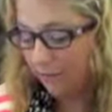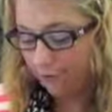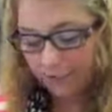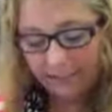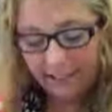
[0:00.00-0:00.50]

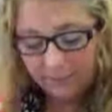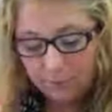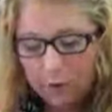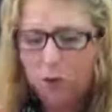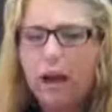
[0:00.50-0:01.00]
free
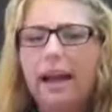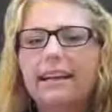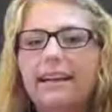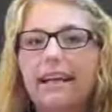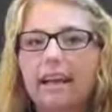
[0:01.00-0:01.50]

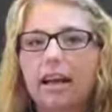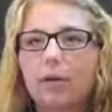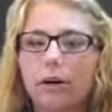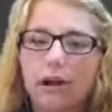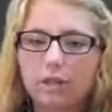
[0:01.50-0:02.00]
and like
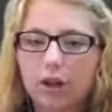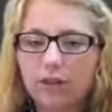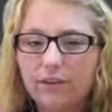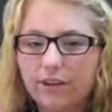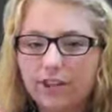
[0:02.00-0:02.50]

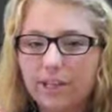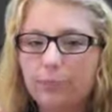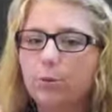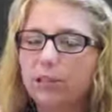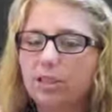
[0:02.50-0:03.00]
sulfate free
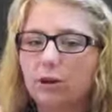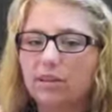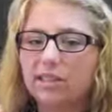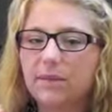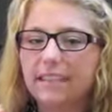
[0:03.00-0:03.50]
shampoo is so
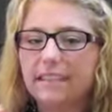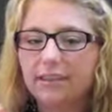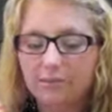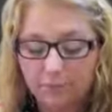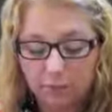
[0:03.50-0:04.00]

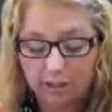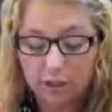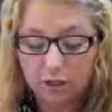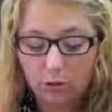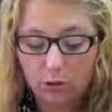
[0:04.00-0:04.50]
expensive but
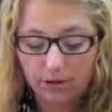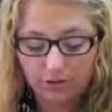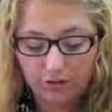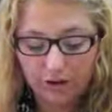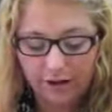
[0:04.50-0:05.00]
it's so good
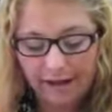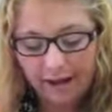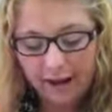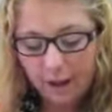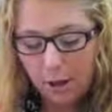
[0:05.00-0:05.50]
for your hair